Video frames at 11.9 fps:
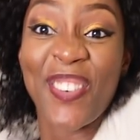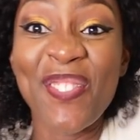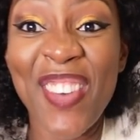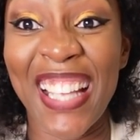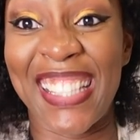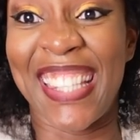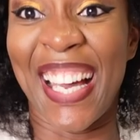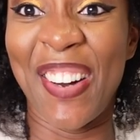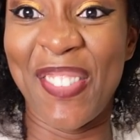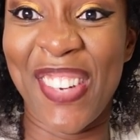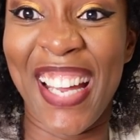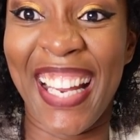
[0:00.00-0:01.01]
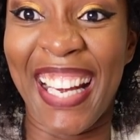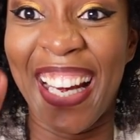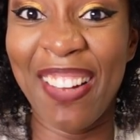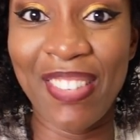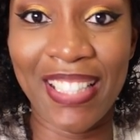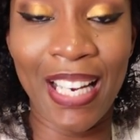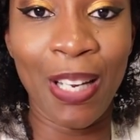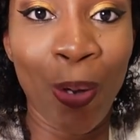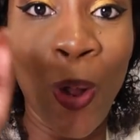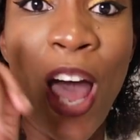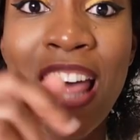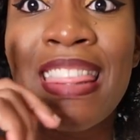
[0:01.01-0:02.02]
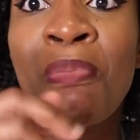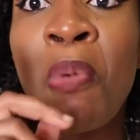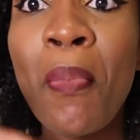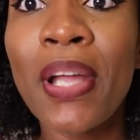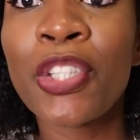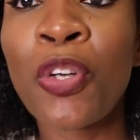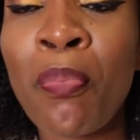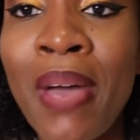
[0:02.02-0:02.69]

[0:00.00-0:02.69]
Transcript: you mess up, eh, let me tell you, the moment you